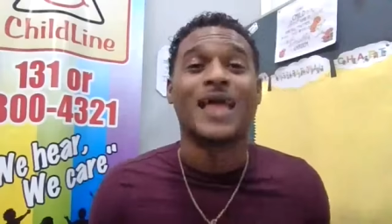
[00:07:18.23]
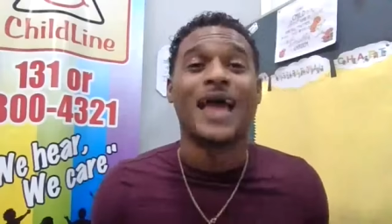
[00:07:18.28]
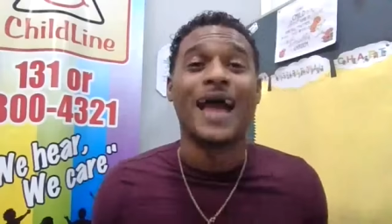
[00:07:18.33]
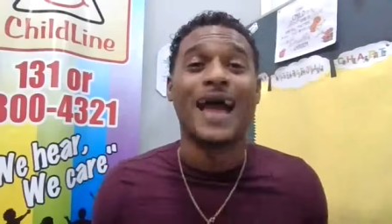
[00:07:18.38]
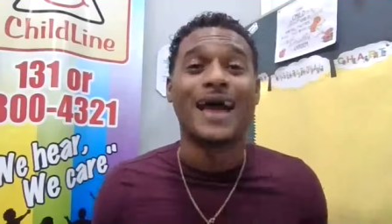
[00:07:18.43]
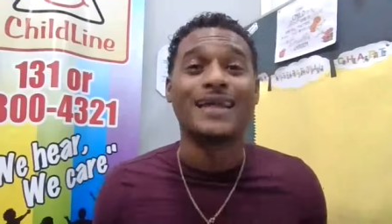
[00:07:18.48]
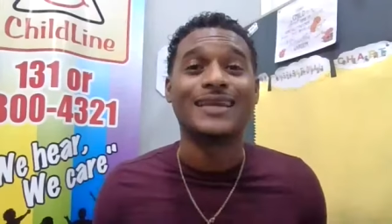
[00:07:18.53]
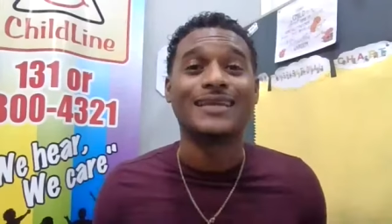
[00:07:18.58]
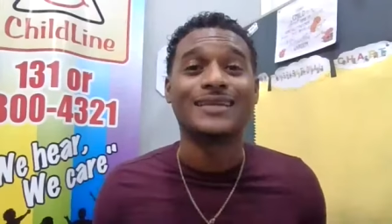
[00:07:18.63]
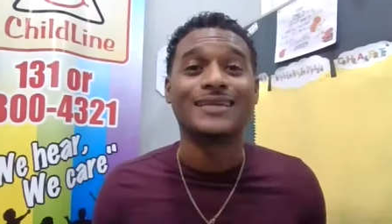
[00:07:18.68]

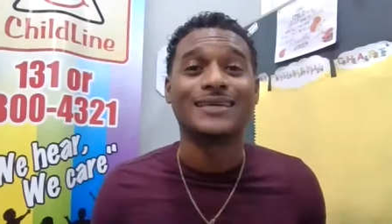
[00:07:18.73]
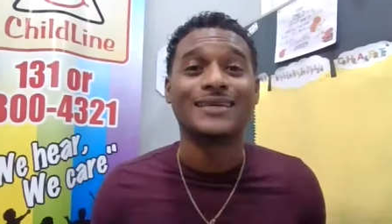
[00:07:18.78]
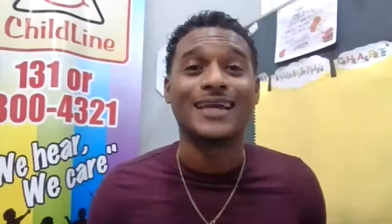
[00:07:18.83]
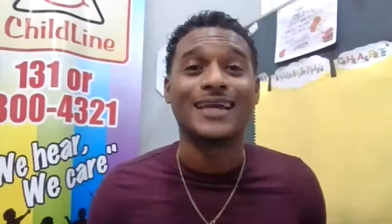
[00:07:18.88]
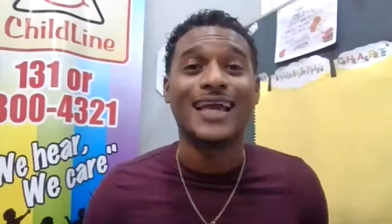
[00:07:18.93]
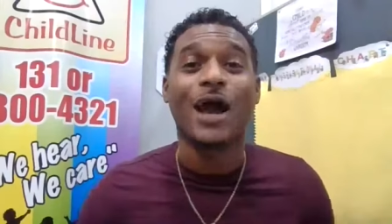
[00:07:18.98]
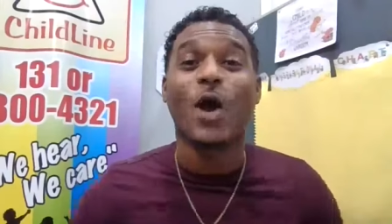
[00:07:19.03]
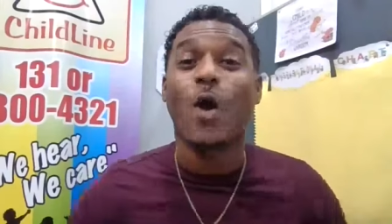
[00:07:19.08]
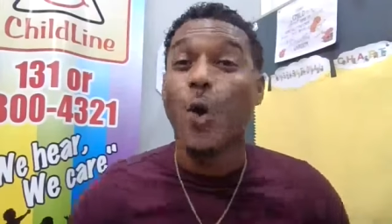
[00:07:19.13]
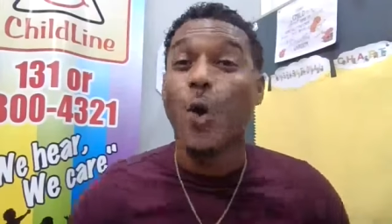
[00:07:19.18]
and
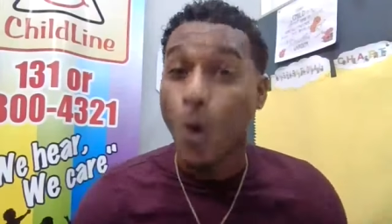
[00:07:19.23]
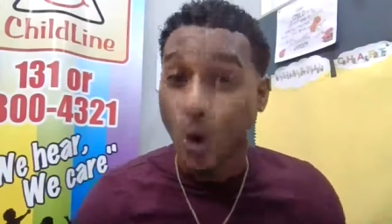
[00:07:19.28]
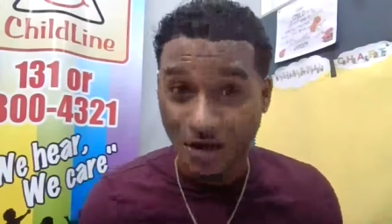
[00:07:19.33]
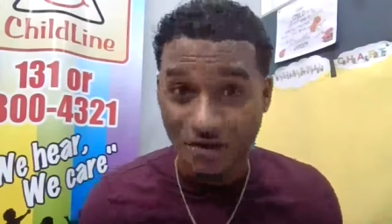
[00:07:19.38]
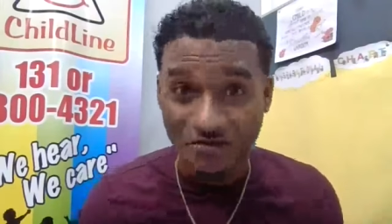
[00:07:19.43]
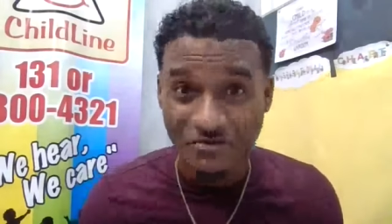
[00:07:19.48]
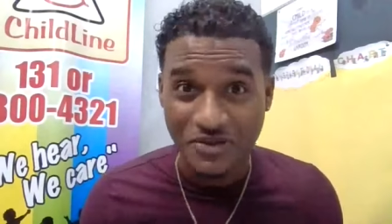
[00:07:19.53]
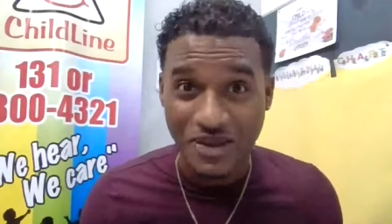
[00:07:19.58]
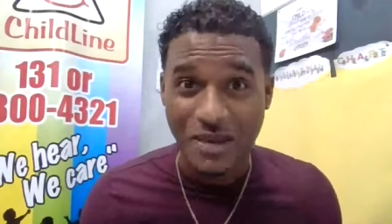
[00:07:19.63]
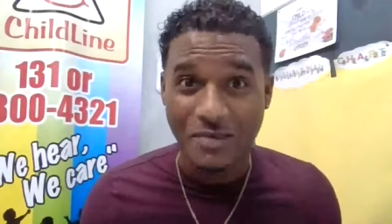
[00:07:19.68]
all
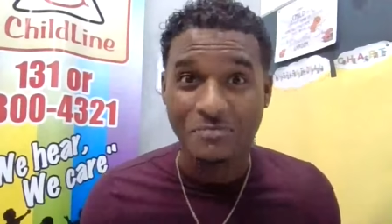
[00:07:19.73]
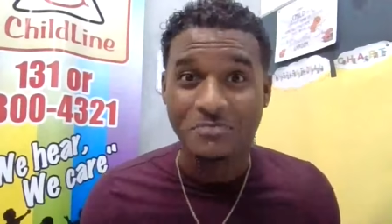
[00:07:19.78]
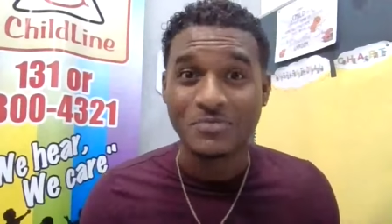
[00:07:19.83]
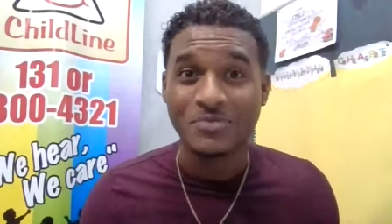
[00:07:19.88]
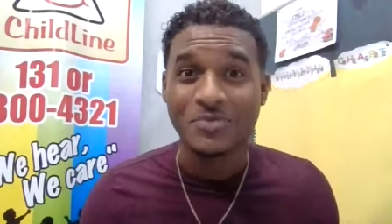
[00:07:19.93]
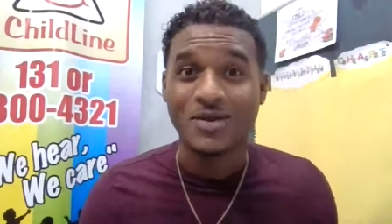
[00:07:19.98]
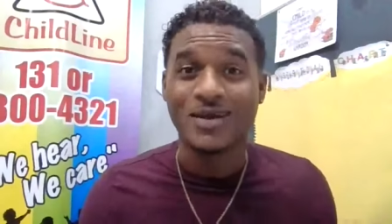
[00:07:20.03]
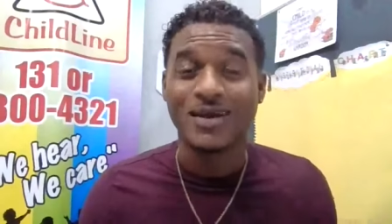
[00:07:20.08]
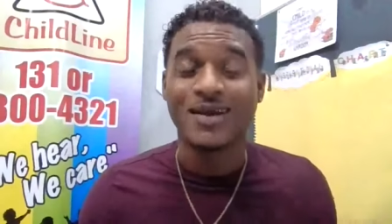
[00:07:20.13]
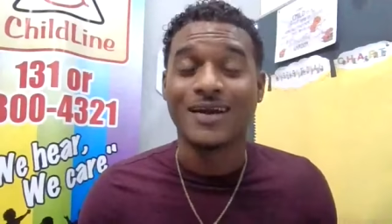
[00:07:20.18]
of them
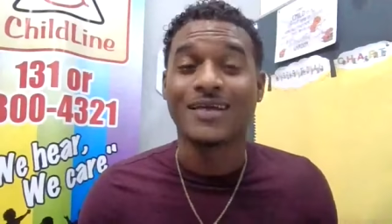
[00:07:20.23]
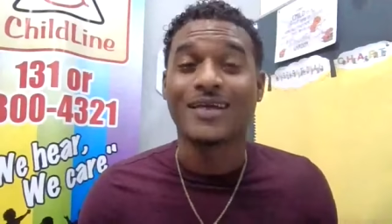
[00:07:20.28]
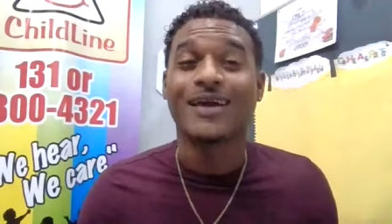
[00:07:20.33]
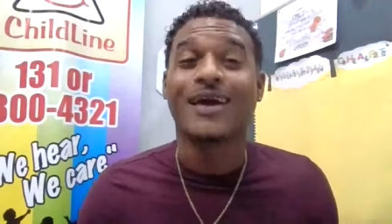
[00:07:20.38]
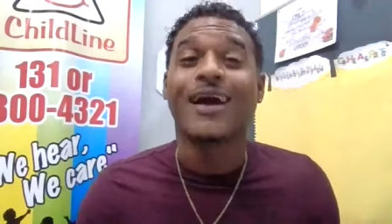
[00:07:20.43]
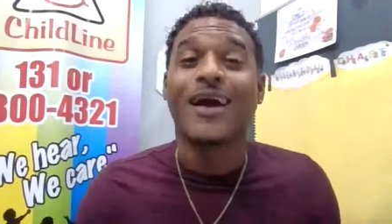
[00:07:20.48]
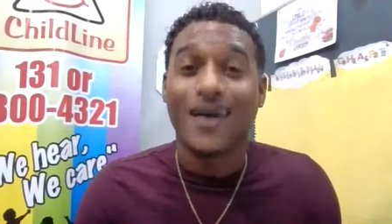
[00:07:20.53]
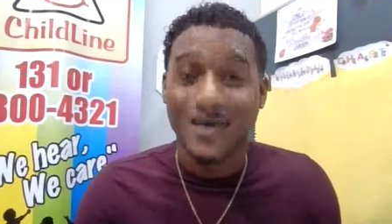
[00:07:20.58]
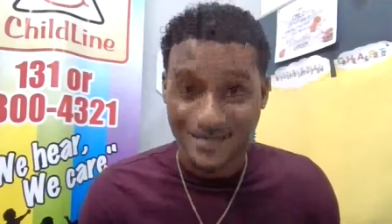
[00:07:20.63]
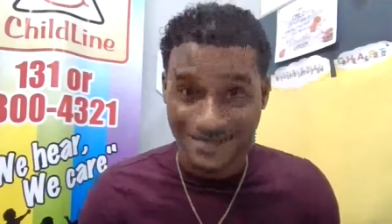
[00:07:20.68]

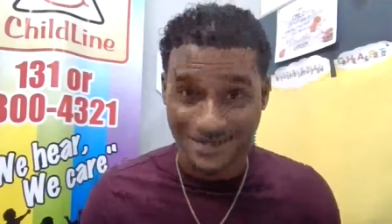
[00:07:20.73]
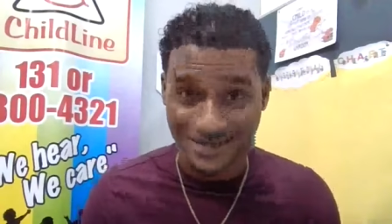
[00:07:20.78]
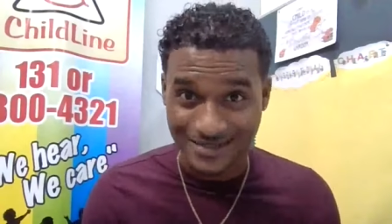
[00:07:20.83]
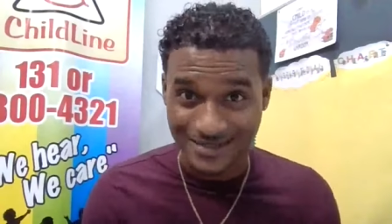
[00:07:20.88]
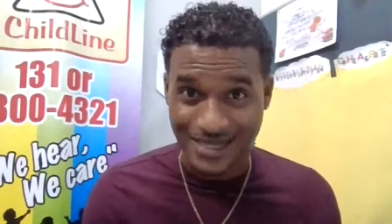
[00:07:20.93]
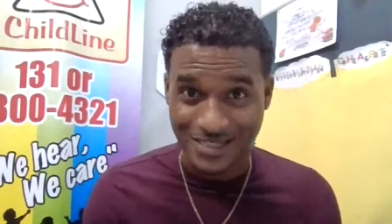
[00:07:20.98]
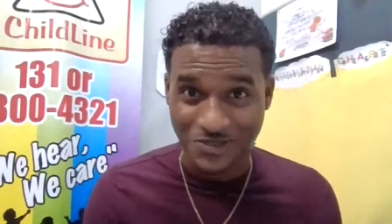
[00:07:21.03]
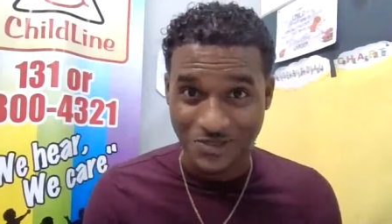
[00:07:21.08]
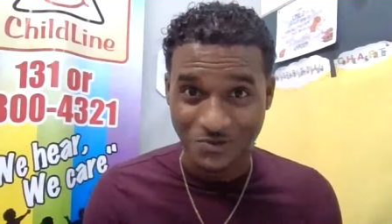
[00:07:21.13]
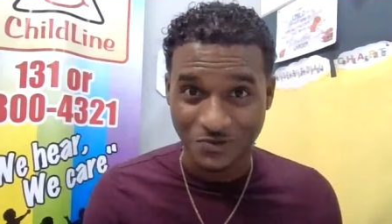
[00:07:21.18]
are
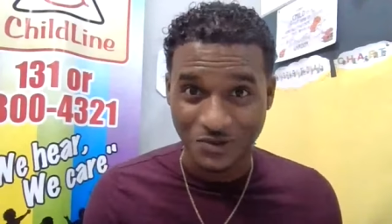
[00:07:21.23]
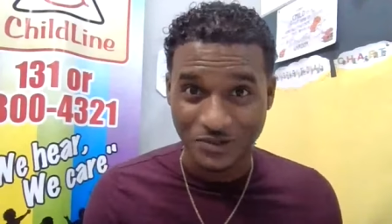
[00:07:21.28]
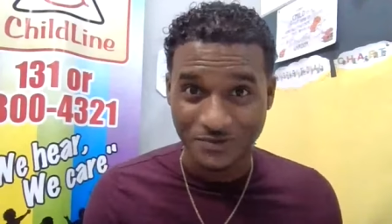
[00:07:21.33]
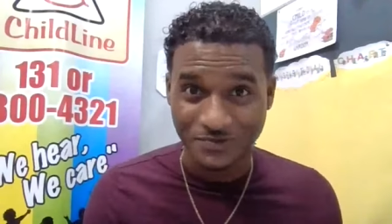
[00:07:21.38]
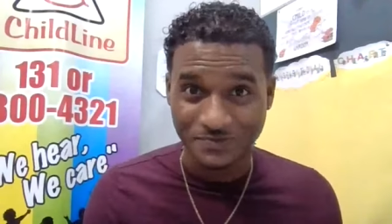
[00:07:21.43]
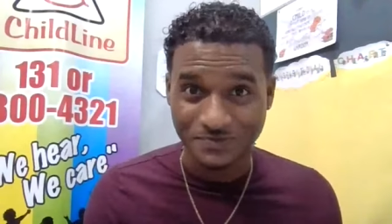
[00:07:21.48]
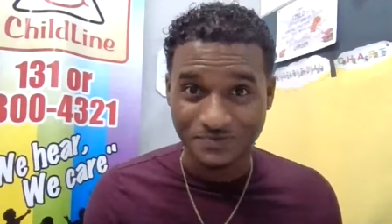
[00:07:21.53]
successful.